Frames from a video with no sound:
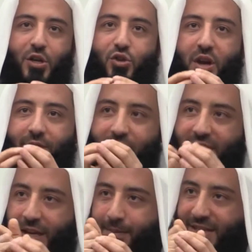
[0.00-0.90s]
So
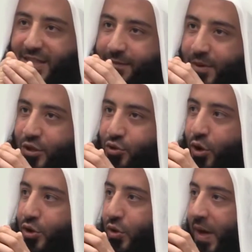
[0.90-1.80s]
everything must have been
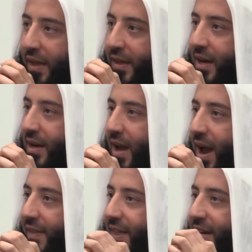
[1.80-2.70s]
joined together
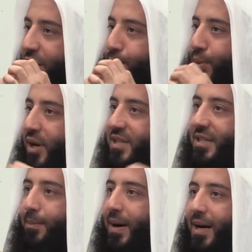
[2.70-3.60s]
and then it burst
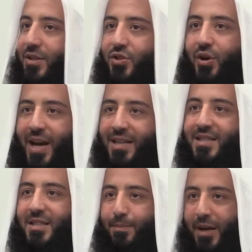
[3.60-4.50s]
apart. So
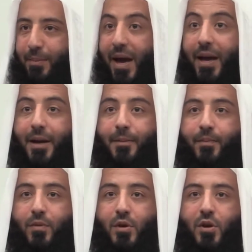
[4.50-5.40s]
hence the Big
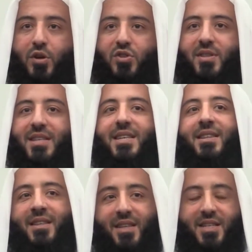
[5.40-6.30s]
Bang. So they
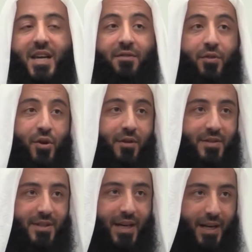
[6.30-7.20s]
said the discovery
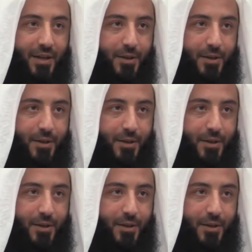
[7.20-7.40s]
of the decade.